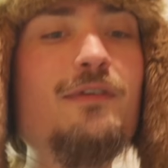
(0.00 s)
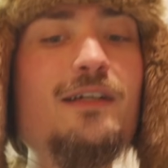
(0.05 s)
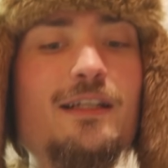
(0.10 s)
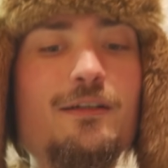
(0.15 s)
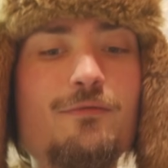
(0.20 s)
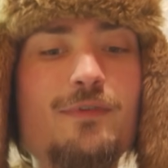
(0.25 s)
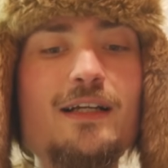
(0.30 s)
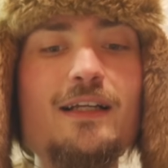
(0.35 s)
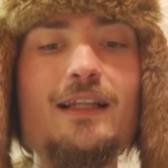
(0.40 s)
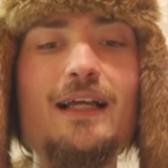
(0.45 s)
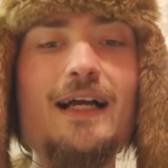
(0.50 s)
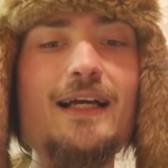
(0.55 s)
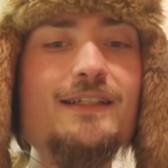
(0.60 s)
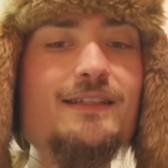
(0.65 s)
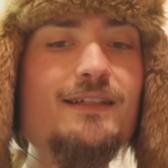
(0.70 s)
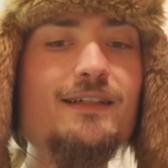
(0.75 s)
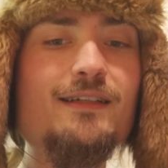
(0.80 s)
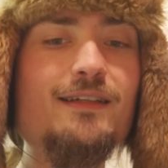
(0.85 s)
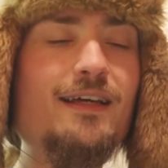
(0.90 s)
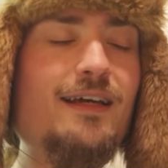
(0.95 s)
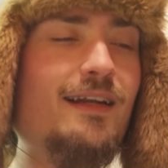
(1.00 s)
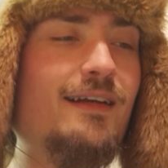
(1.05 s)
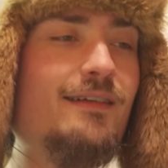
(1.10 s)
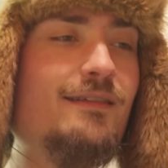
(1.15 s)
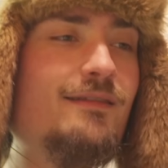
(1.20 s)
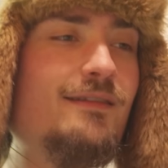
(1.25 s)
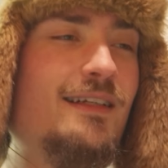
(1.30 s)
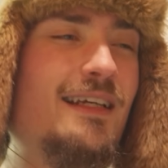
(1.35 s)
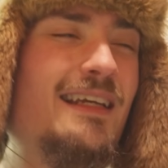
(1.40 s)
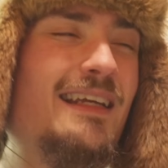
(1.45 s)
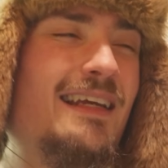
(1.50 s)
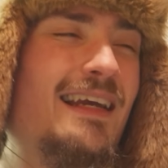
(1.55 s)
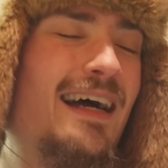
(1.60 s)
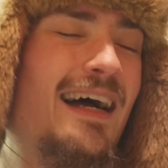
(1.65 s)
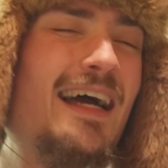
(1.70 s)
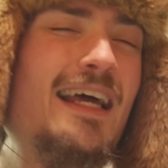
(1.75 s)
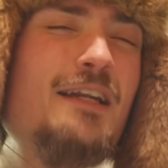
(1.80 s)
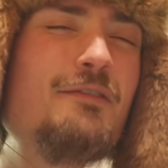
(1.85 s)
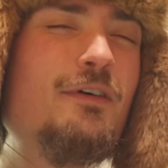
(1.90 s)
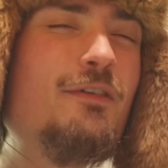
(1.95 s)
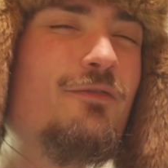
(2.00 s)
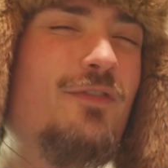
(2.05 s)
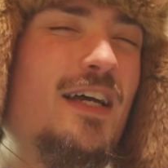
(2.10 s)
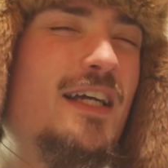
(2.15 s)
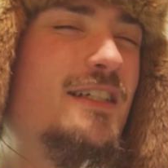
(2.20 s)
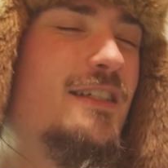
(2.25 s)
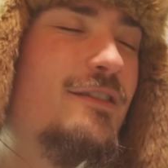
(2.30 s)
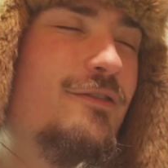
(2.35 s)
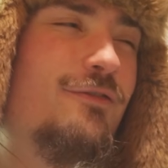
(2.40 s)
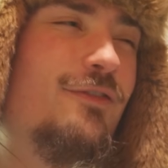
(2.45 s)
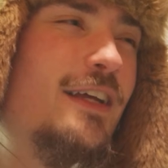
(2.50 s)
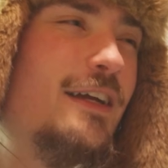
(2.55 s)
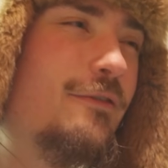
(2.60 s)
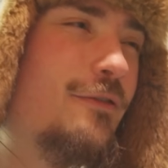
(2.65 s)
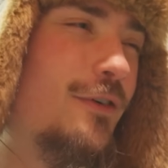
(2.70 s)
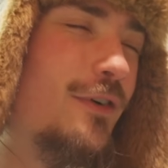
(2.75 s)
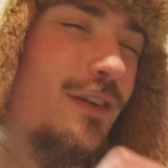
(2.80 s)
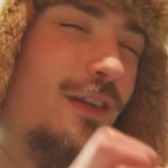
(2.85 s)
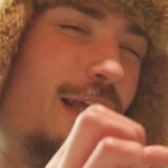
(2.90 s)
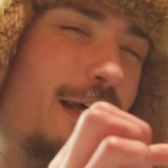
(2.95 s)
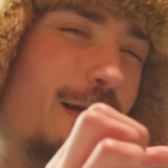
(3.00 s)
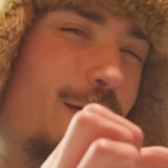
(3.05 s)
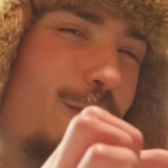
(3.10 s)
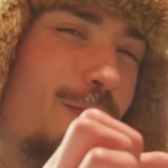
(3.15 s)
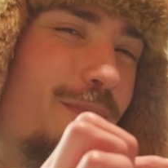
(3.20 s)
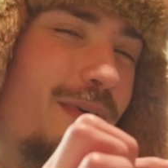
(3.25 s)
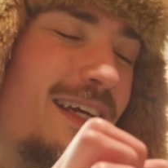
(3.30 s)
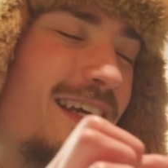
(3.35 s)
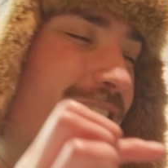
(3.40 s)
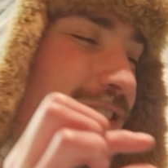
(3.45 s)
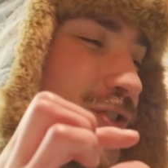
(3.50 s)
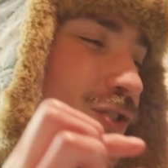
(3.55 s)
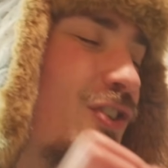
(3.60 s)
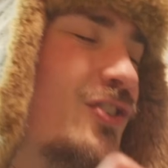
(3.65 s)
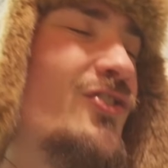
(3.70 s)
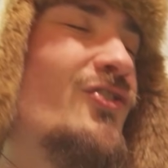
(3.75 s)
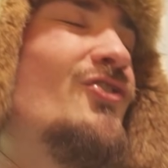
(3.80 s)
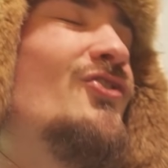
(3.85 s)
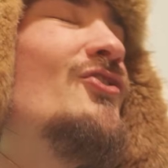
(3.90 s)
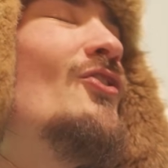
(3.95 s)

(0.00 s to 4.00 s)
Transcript: really realize it, that it kind of affects the flavor a little bit. It's just